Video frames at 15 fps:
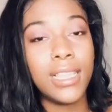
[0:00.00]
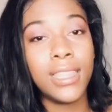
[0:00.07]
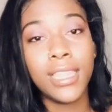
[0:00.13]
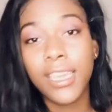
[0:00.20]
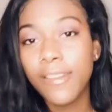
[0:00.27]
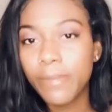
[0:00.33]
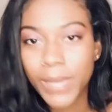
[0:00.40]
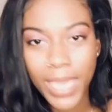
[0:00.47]

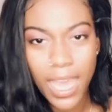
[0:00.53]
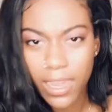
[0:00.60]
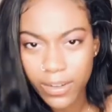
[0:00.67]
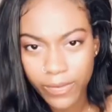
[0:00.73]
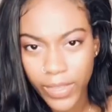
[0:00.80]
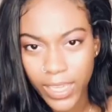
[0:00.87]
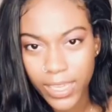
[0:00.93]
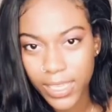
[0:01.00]
leave me out
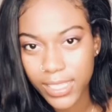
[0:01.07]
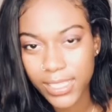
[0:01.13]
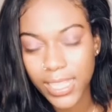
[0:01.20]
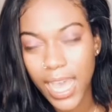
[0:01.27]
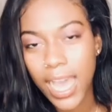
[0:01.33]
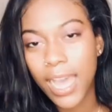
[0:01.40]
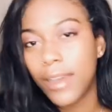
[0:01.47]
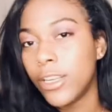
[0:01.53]
of it because
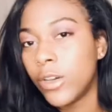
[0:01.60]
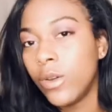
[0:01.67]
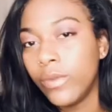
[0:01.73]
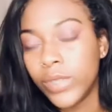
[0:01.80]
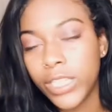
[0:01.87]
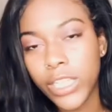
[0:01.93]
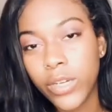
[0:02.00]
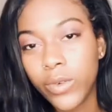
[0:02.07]
I don't
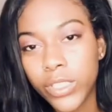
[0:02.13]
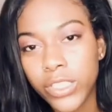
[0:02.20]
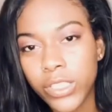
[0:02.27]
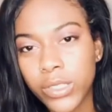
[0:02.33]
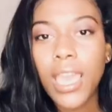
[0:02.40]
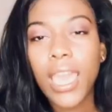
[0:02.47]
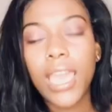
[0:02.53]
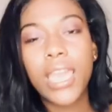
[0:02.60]
even deal with
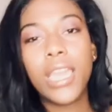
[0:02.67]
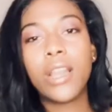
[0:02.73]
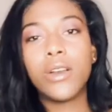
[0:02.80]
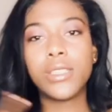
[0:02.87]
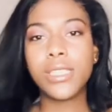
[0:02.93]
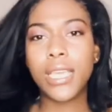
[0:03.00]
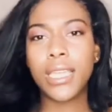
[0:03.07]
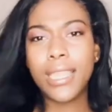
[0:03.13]
you. And he
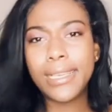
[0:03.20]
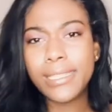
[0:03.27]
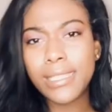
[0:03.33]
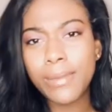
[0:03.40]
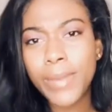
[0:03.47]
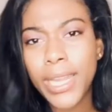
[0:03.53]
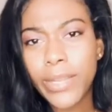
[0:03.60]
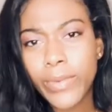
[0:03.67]
gonna say that
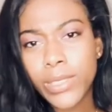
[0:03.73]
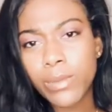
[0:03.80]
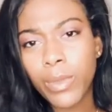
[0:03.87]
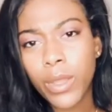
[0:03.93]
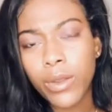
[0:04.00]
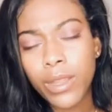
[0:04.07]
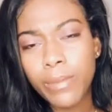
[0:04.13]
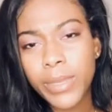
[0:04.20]
somebody was
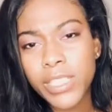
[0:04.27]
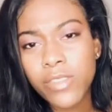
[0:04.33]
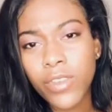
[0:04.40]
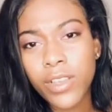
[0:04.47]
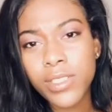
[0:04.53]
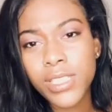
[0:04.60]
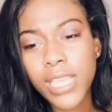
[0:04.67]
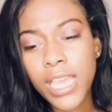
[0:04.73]
blowing up his
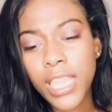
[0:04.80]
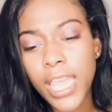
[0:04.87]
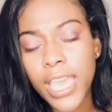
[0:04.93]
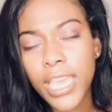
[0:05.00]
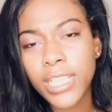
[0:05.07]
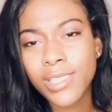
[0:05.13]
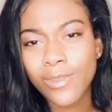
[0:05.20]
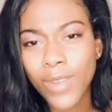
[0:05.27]
phone saying
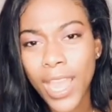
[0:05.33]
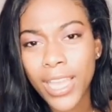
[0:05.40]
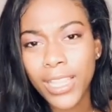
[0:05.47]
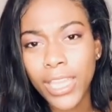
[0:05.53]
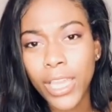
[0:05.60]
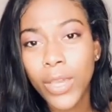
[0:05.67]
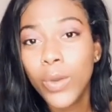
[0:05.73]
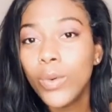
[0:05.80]
like it's
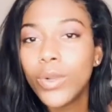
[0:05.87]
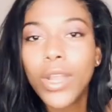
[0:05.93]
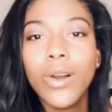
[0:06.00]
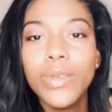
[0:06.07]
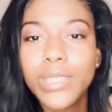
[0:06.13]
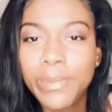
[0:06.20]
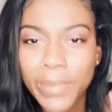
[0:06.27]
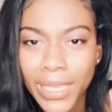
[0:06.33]
Rylee. Who
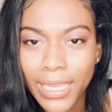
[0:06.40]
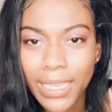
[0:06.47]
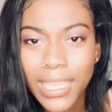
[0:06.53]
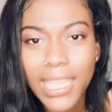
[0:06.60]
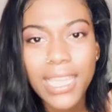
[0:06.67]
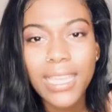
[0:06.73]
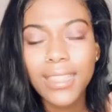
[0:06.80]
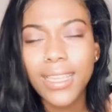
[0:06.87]
knows me?
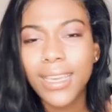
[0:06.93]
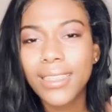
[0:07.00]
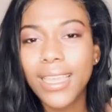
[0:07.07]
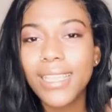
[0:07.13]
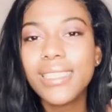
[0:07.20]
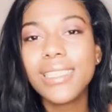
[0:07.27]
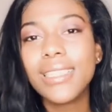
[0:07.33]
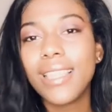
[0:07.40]
Like
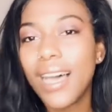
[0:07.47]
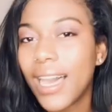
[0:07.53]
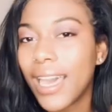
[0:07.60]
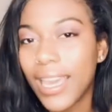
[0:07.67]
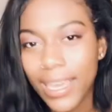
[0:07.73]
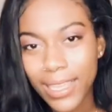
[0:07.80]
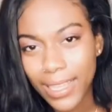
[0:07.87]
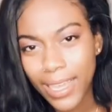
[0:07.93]
that's a
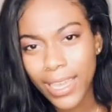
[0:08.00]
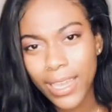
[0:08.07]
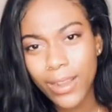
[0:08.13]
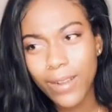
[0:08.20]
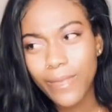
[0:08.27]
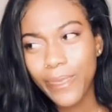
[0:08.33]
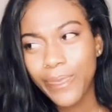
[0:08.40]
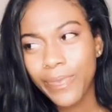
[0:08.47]
lie. Like
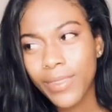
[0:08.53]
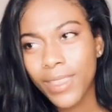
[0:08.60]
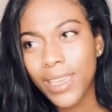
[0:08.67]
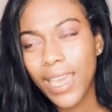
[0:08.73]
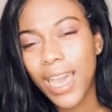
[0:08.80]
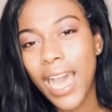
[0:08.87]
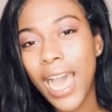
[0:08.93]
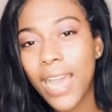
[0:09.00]

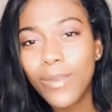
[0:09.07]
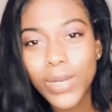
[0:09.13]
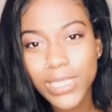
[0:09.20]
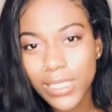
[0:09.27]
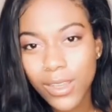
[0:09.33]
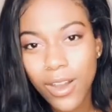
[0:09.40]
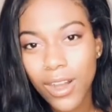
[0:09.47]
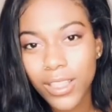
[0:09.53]
I
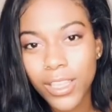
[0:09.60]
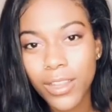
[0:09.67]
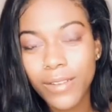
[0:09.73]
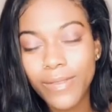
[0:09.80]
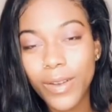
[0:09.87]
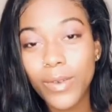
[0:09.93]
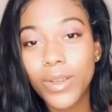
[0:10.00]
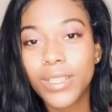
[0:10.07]
wasn't calling your
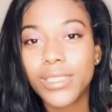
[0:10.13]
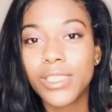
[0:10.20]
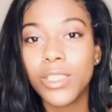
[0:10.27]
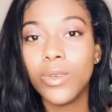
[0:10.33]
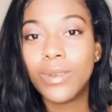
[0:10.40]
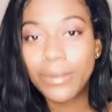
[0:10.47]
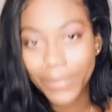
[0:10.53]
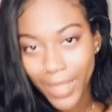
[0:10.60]
phone because you were